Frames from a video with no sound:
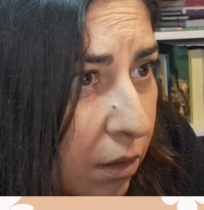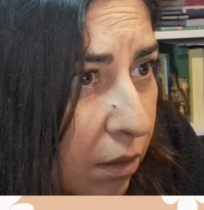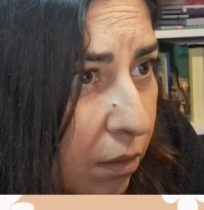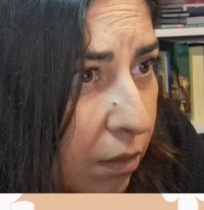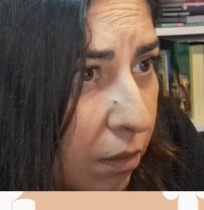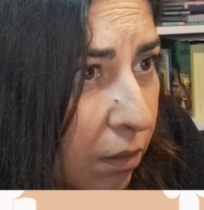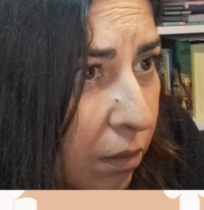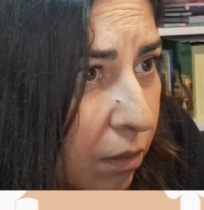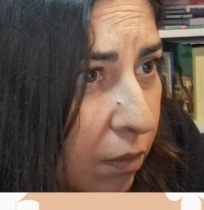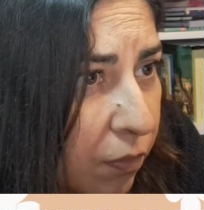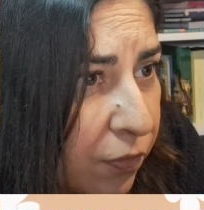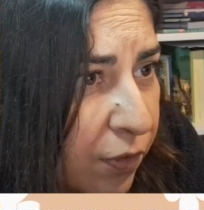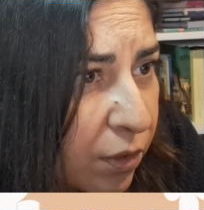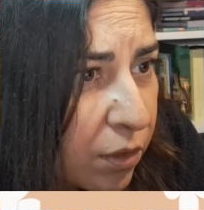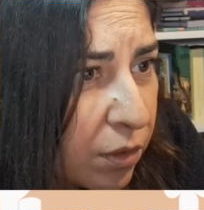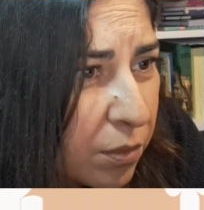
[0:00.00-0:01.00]
Oh,
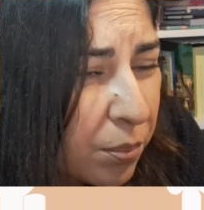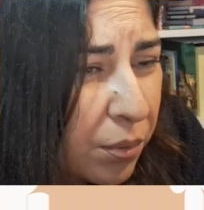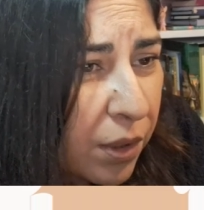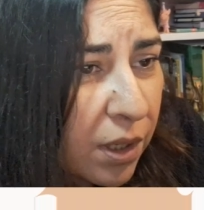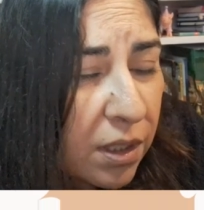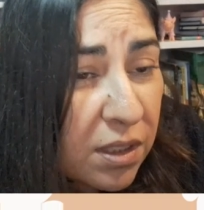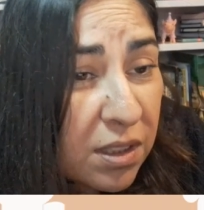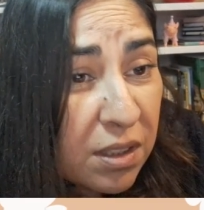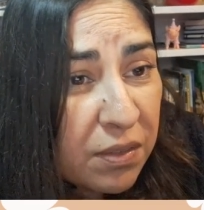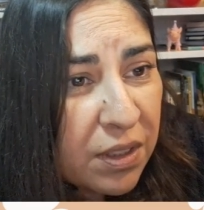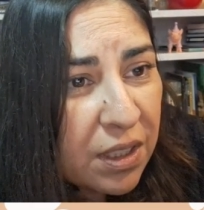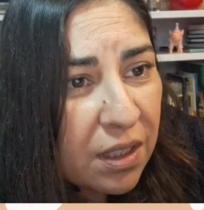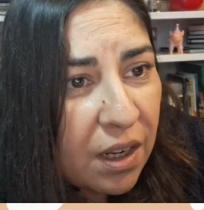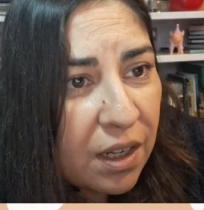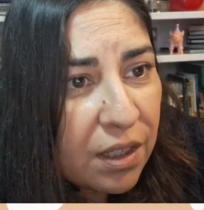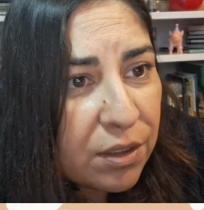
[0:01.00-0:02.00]
Feel Good Productivity.
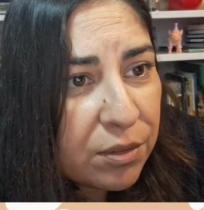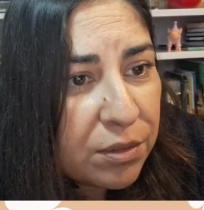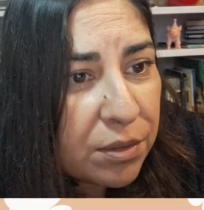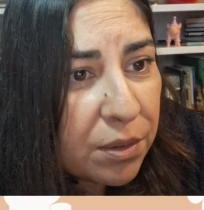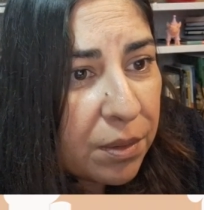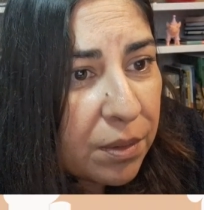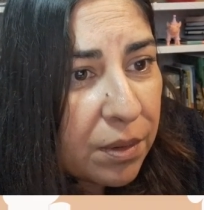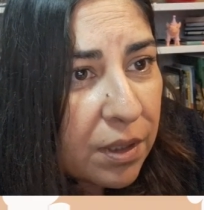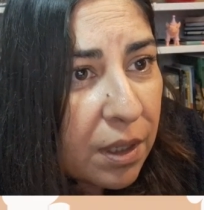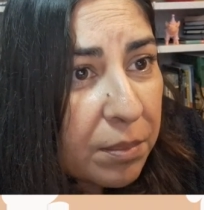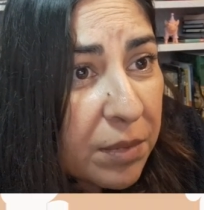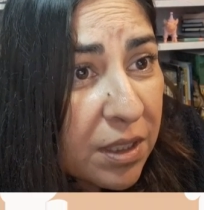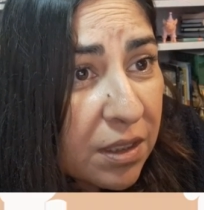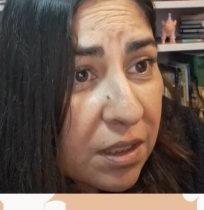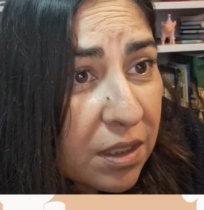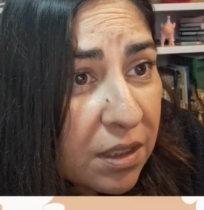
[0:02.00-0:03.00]
I don't know. I
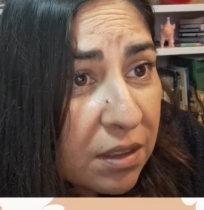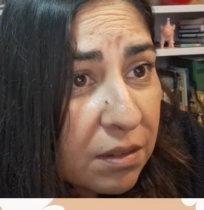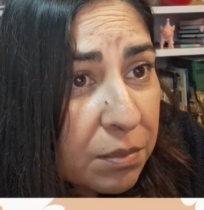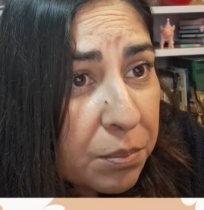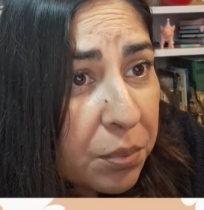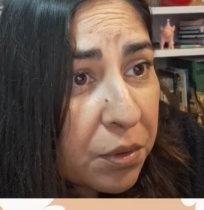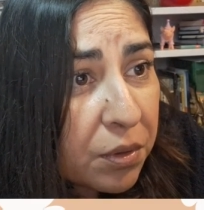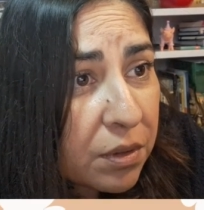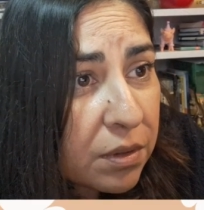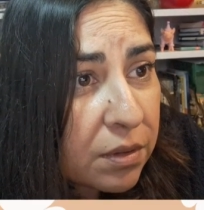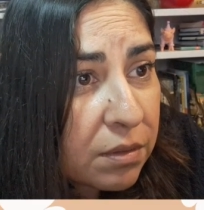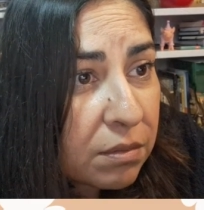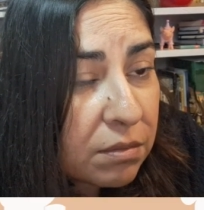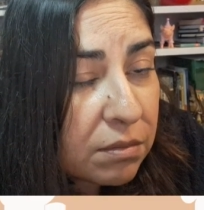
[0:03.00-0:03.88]
mean, these books.